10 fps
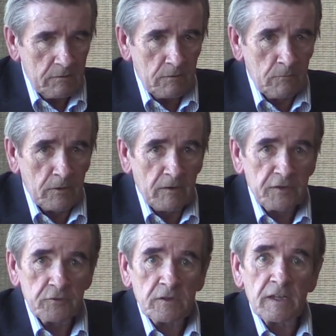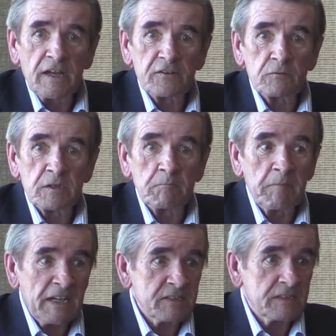where I took classes with the
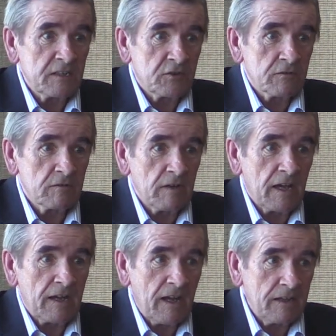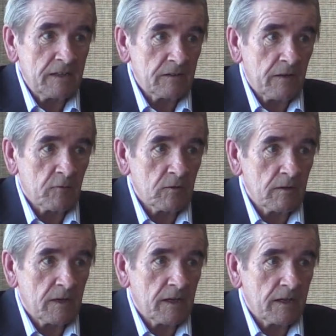best teacher at any level
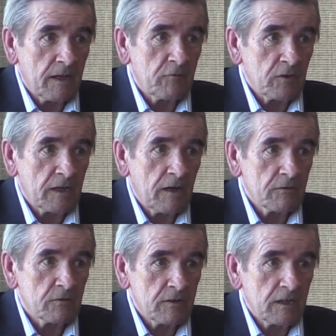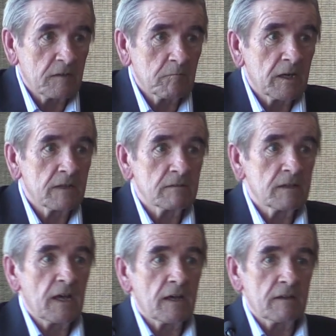I ever encountered in my
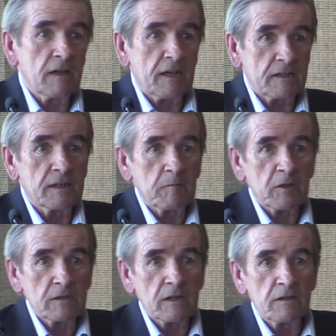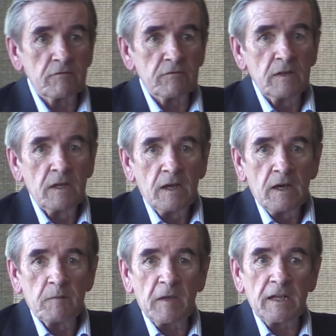academic life,
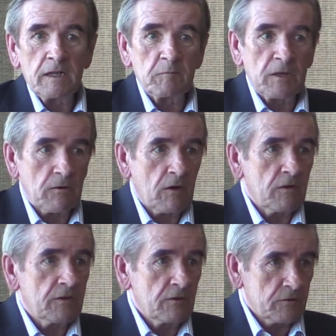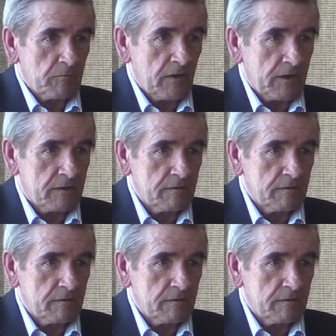a man named Gerhard Hildebrandt.